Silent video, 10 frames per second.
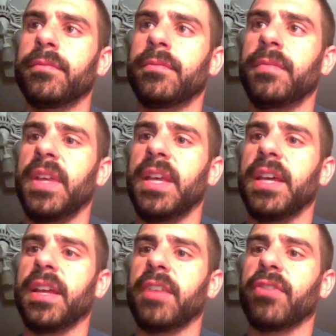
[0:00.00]
And
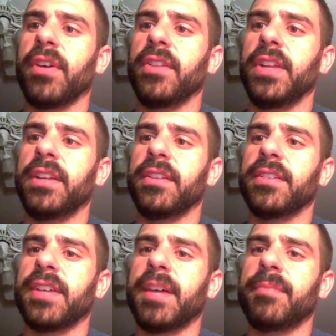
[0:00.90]
I scry the land to the
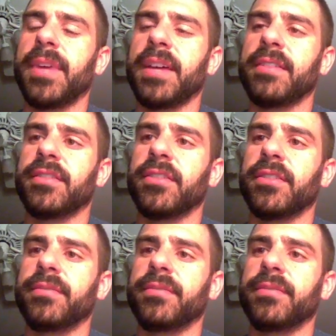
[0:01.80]
top, pass the turn.